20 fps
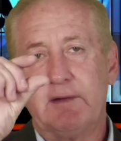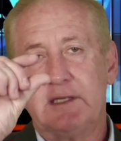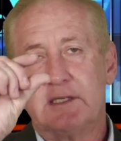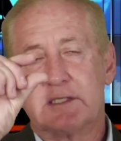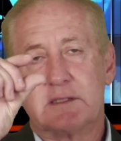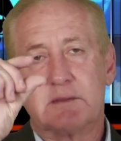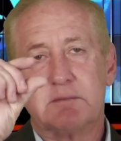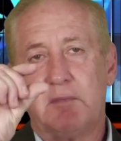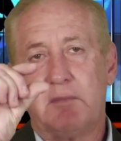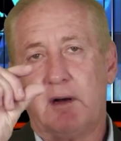
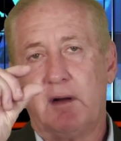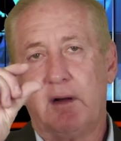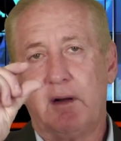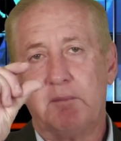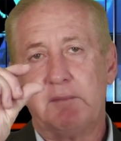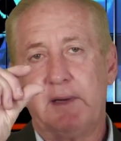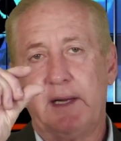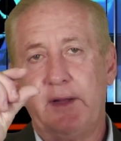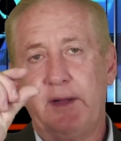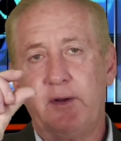small
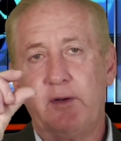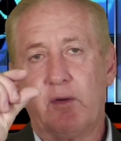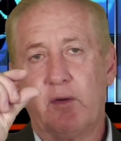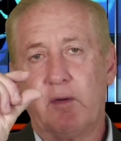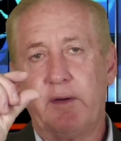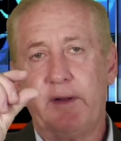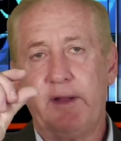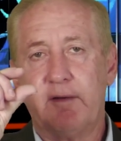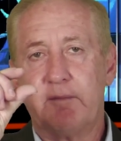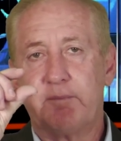
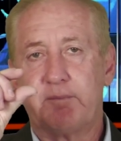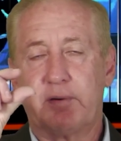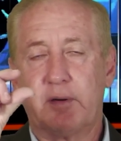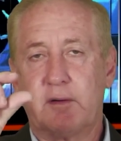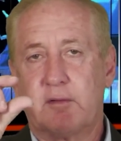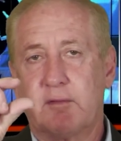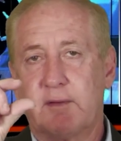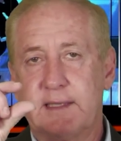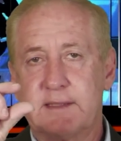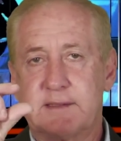minority of
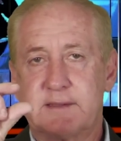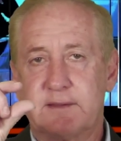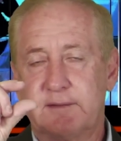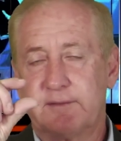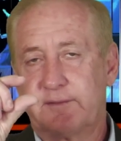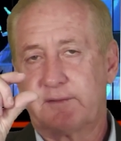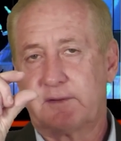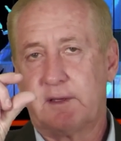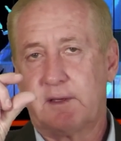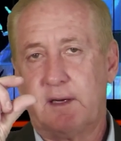
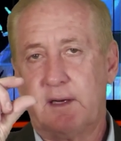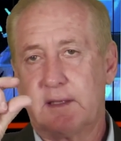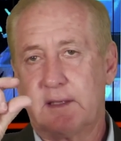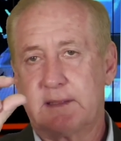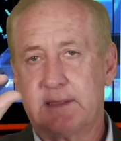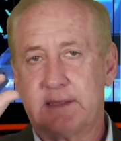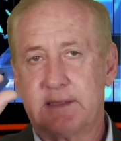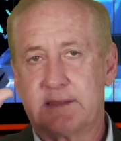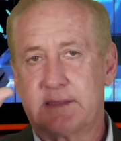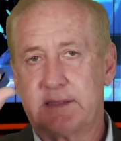progressive
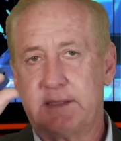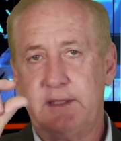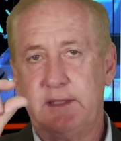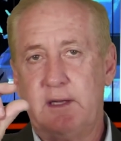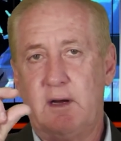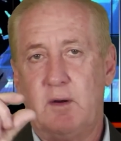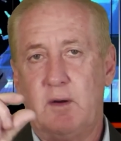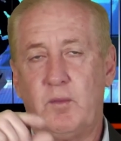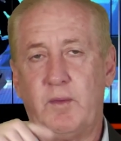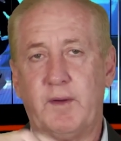caucus, you
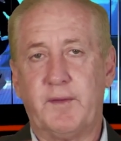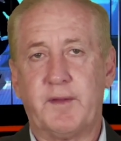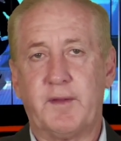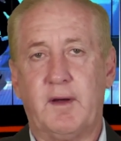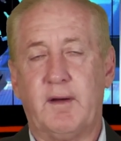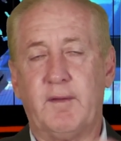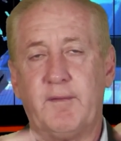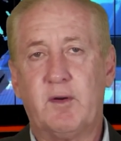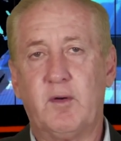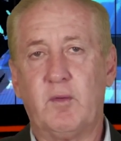know, with
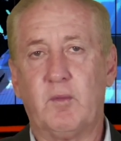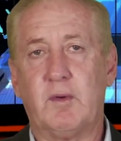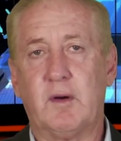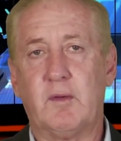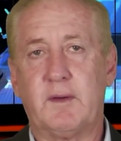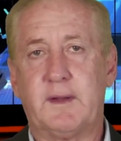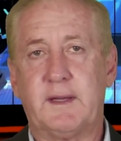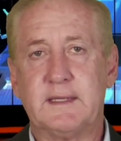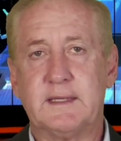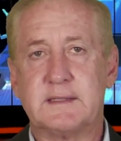all their
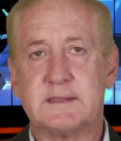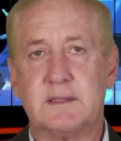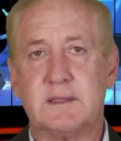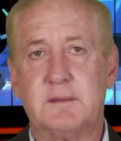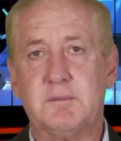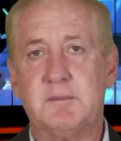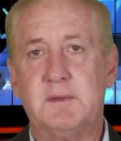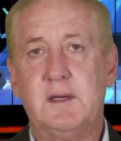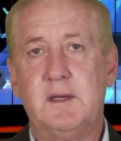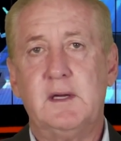
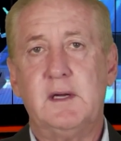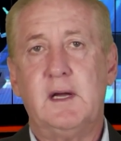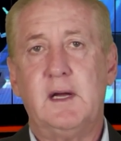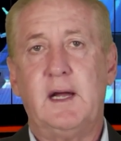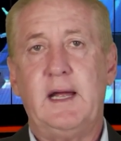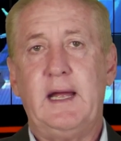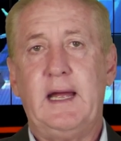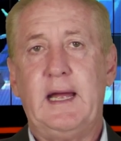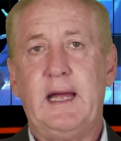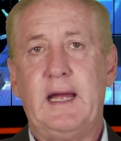wokeism
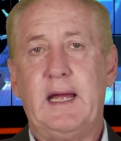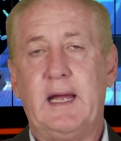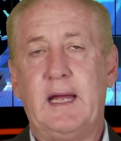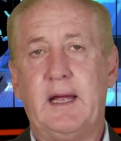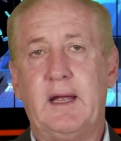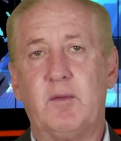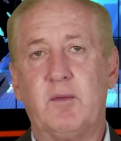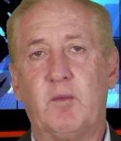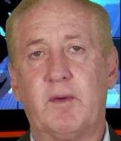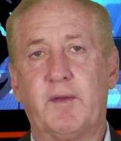
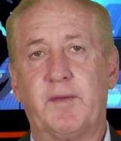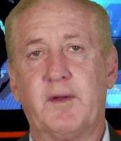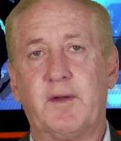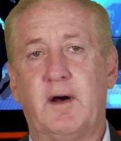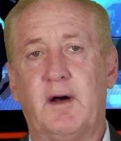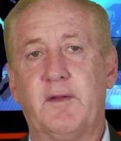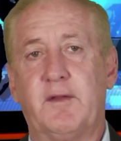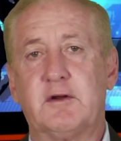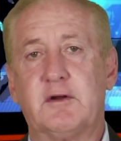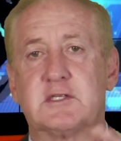and with
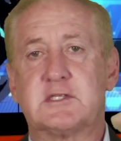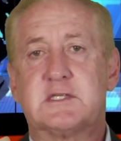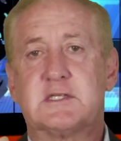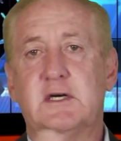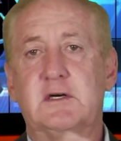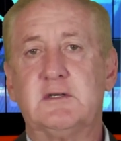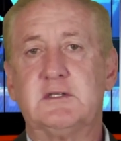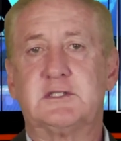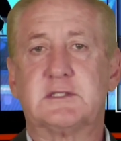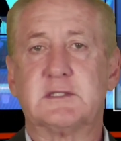all their
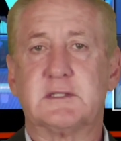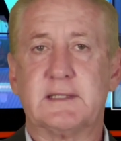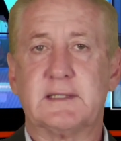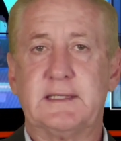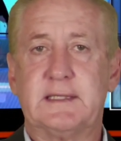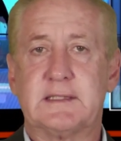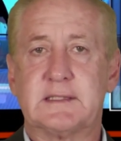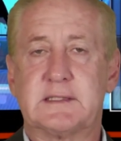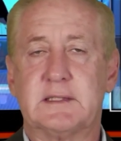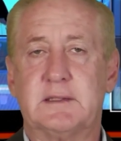
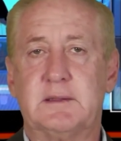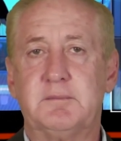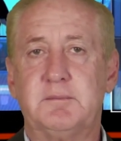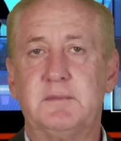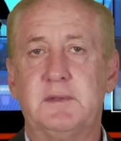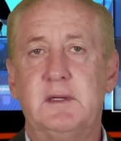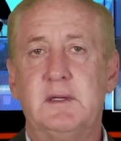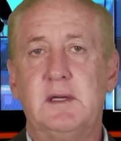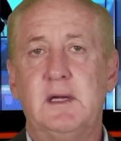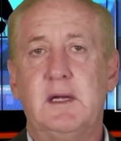
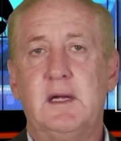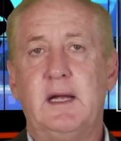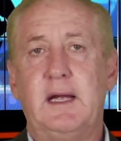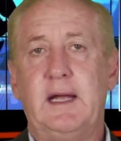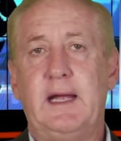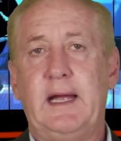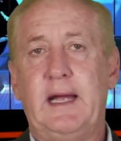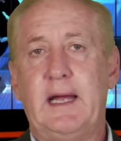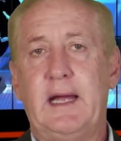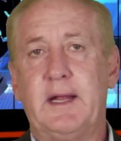socialism.
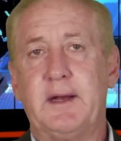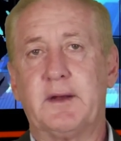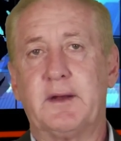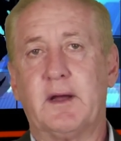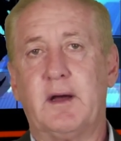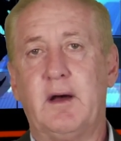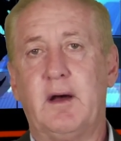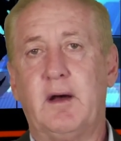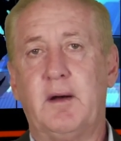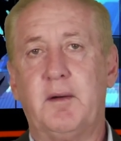
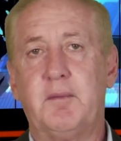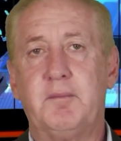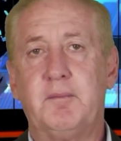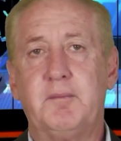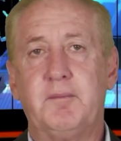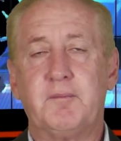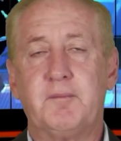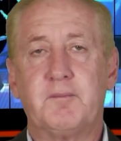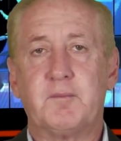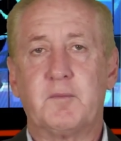
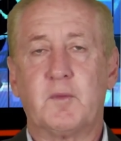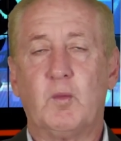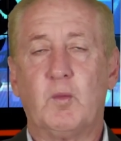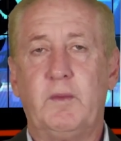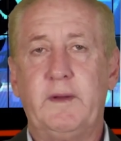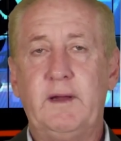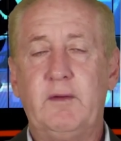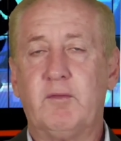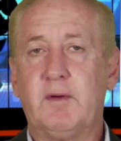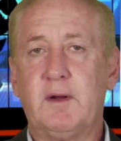And
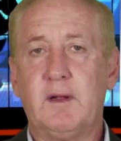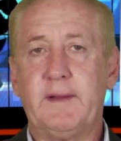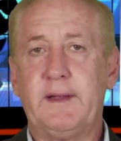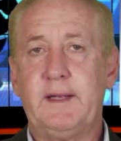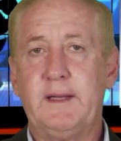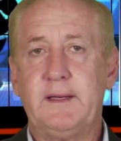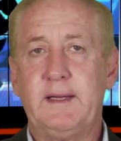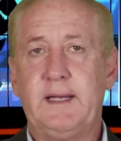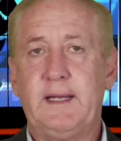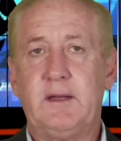we
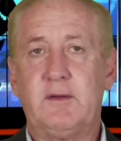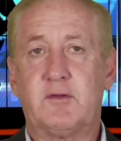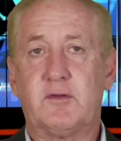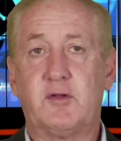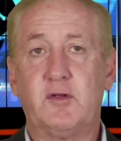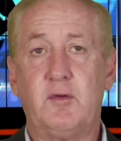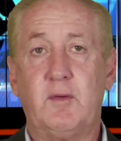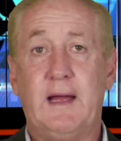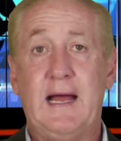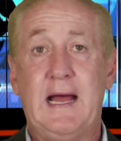really need
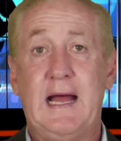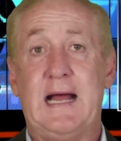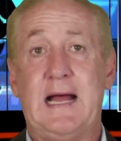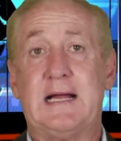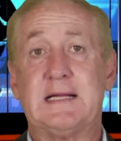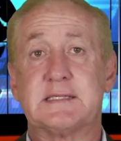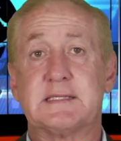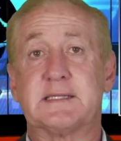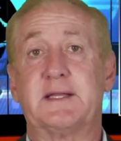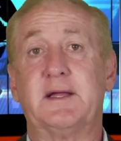to,
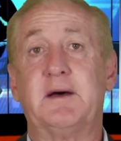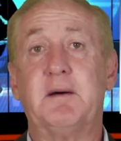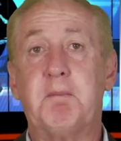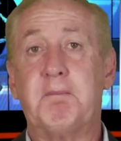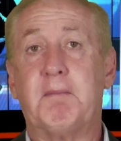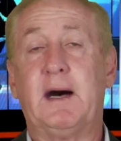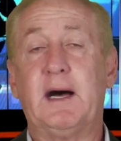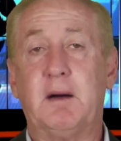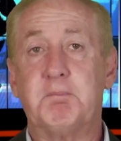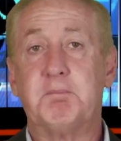as the
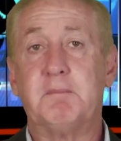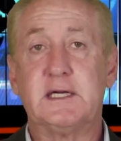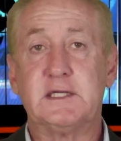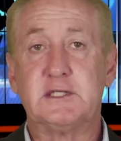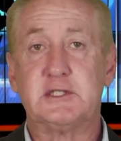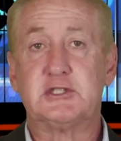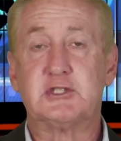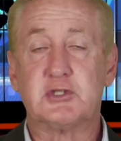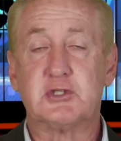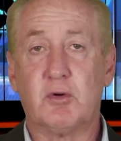
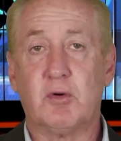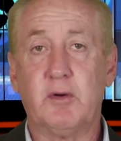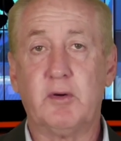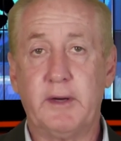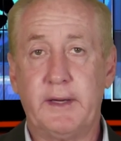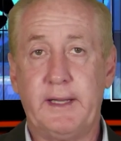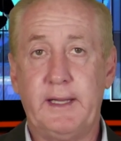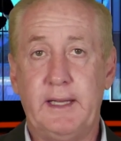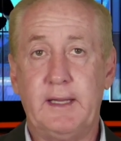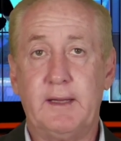
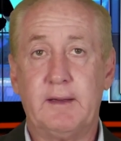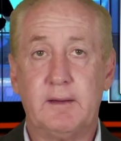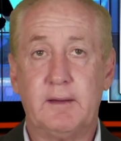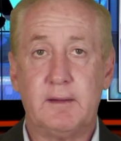majority,